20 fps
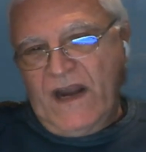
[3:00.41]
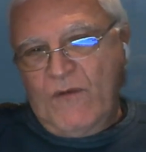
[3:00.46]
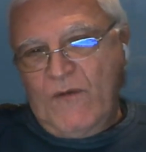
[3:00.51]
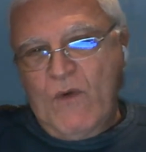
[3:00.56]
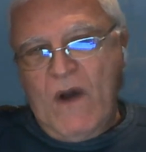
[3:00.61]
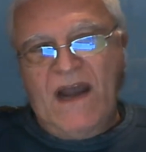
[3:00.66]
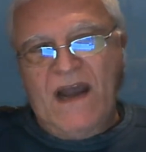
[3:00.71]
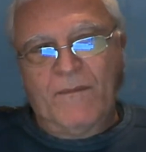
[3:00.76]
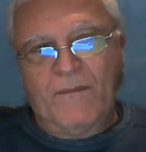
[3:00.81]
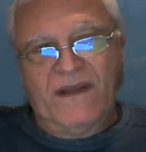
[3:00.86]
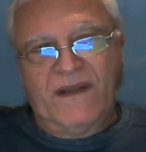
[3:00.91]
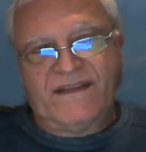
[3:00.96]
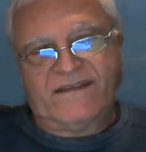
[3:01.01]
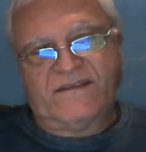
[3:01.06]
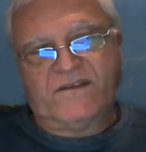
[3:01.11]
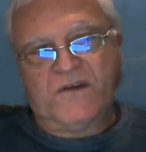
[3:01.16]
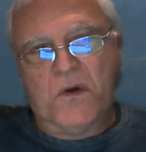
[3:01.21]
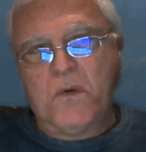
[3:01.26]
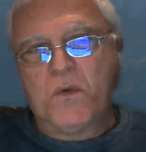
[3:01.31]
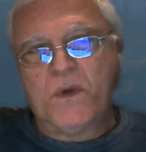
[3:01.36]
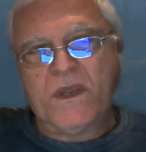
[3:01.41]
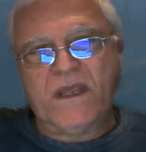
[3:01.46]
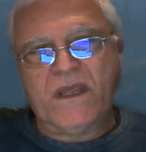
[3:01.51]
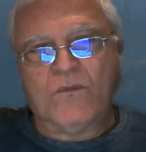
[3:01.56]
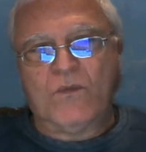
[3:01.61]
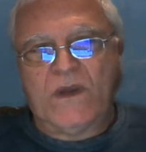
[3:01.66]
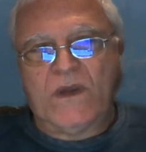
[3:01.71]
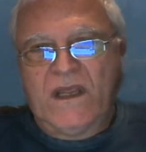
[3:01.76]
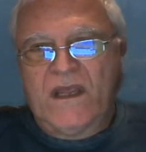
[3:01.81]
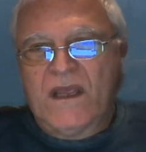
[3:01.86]
requirements. So
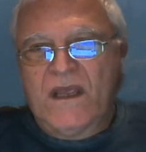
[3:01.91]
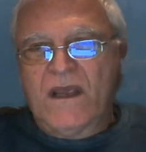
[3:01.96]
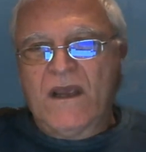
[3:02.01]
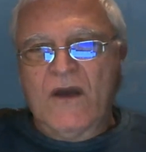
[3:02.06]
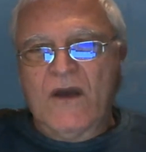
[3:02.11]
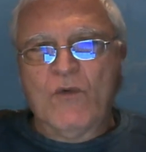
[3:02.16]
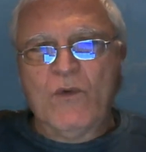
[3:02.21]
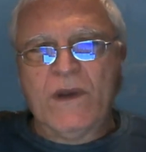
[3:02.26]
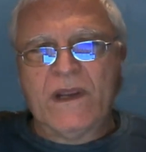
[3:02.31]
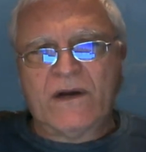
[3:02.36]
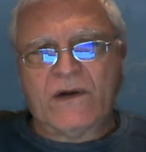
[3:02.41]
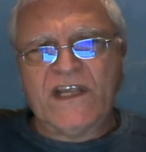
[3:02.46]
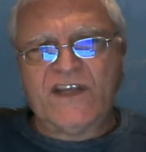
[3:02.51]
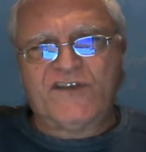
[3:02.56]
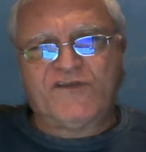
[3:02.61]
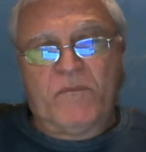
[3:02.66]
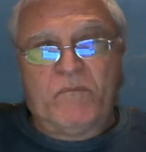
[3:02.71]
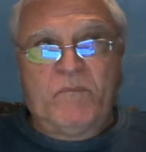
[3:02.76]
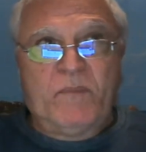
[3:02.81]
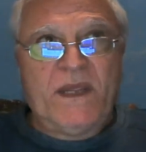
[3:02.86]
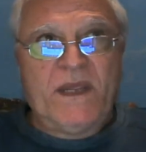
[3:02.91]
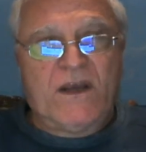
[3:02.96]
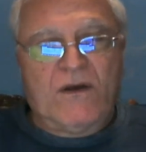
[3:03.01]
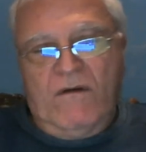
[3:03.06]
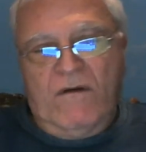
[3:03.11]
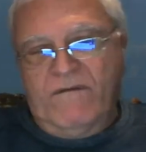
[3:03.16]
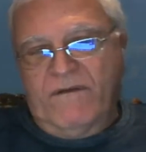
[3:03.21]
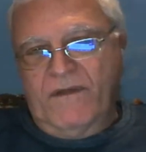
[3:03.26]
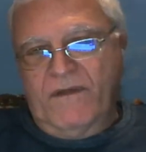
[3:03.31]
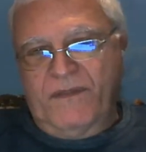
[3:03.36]
we reach a
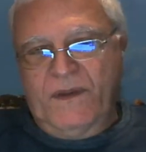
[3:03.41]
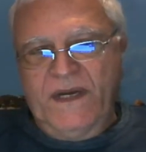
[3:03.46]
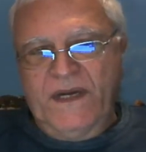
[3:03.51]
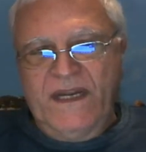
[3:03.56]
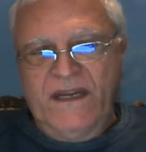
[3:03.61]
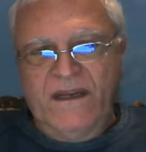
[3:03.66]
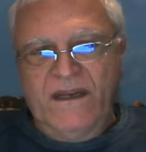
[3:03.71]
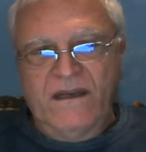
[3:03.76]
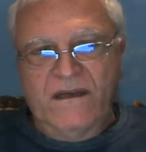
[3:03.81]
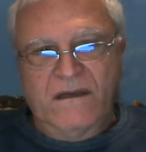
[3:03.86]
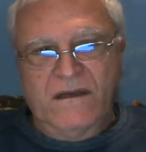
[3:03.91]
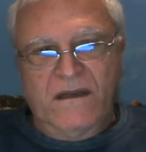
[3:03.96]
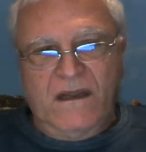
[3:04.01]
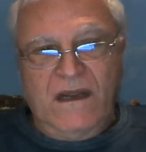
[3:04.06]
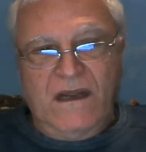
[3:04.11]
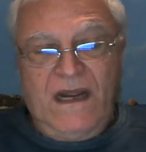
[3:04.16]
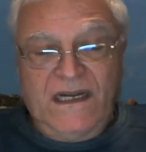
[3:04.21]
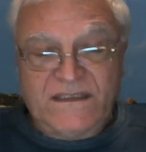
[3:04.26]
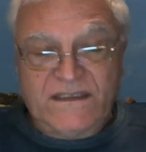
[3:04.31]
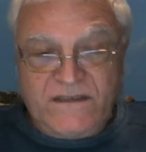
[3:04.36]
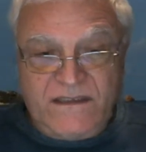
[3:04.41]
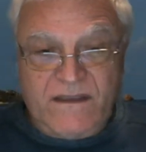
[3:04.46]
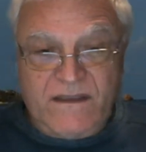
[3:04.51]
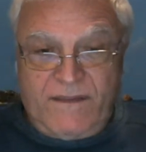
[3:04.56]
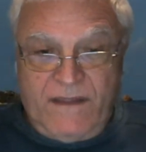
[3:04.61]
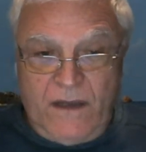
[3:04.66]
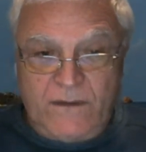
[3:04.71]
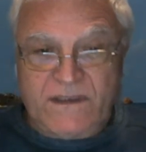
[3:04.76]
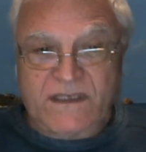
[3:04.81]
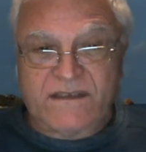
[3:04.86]
peak of
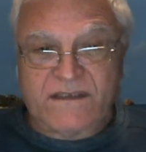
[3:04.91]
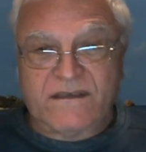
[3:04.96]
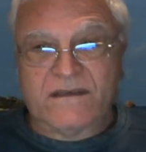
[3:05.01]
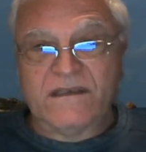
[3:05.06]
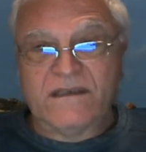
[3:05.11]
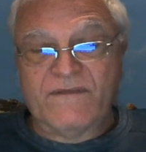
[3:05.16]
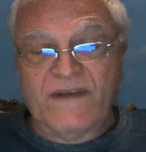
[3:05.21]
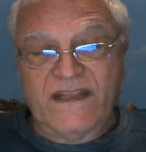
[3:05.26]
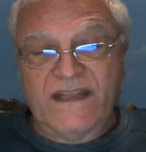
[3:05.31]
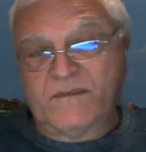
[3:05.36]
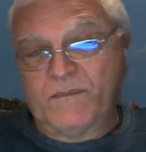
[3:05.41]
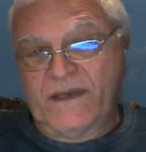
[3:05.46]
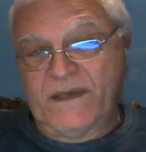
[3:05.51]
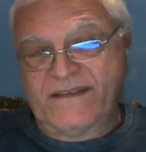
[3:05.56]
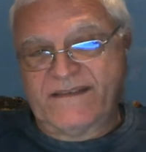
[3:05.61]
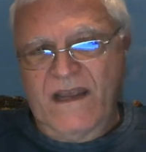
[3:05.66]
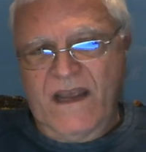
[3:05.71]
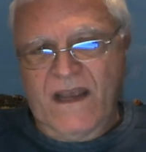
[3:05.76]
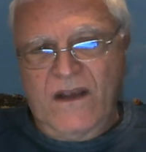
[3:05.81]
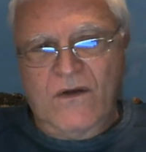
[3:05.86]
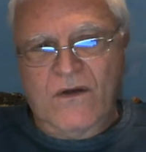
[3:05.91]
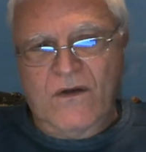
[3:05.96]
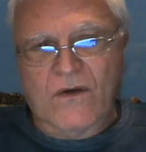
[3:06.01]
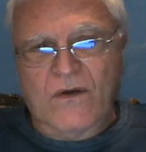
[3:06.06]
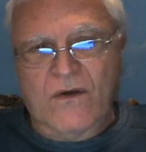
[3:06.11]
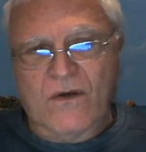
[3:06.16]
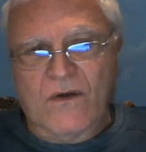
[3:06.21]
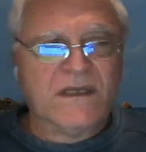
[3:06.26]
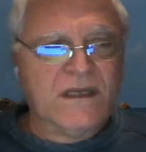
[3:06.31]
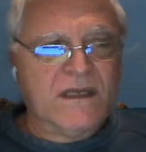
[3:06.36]
300,000 events per
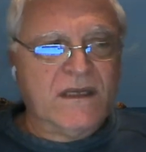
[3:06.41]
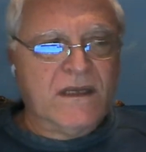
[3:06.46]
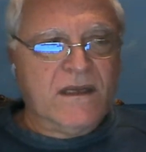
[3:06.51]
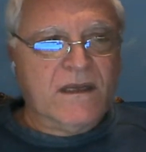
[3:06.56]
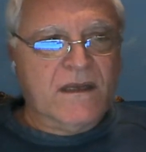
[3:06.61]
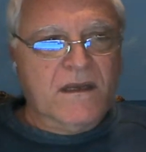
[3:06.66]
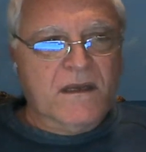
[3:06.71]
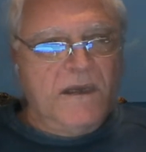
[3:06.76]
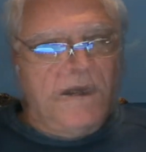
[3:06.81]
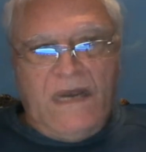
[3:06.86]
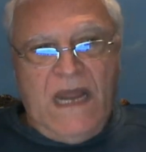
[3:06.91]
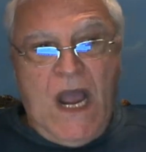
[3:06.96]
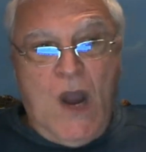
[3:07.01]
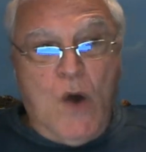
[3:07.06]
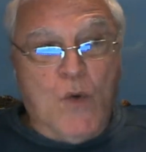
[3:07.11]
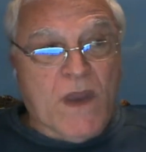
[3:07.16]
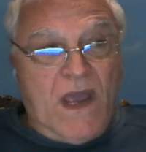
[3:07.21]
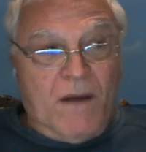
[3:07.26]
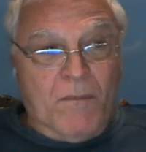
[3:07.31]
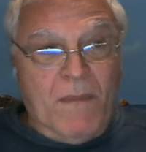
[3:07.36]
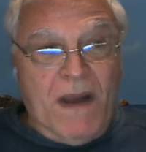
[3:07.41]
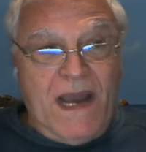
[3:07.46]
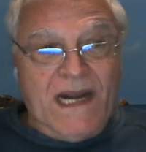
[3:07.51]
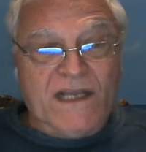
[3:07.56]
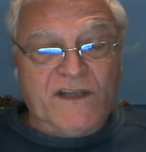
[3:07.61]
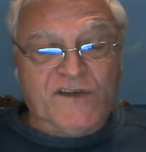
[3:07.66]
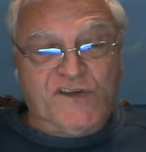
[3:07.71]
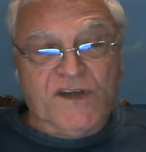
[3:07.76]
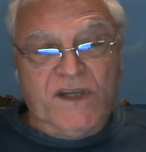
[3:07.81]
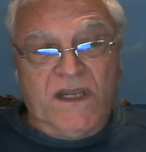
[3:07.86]
second. Now we are
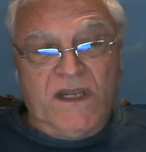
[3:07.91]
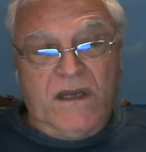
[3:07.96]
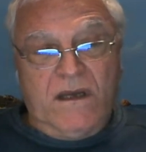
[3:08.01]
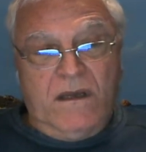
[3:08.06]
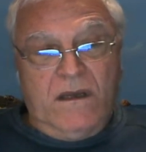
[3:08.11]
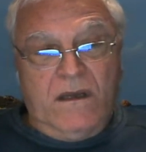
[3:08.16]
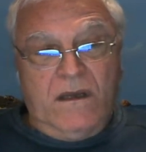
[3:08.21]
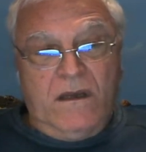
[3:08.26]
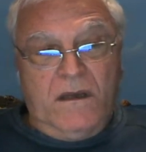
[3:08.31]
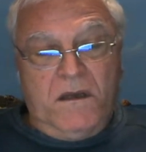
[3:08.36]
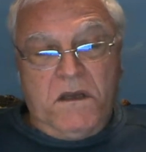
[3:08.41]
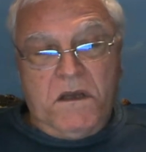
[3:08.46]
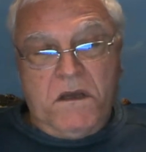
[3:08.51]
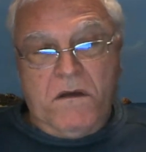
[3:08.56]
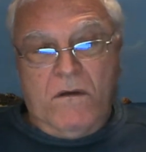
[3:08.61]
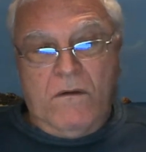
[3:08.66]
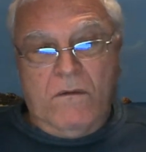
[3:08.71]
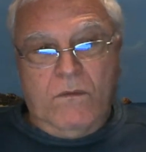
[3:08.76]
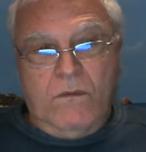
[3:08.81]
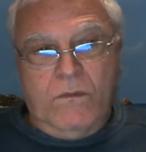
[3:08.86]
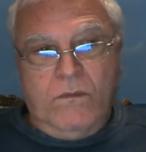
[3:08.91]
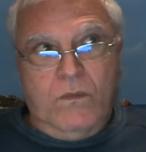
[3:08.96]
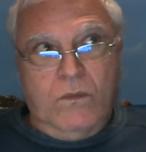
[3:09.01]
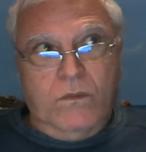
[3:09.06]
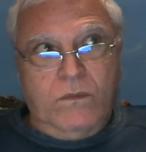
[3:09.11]
managing more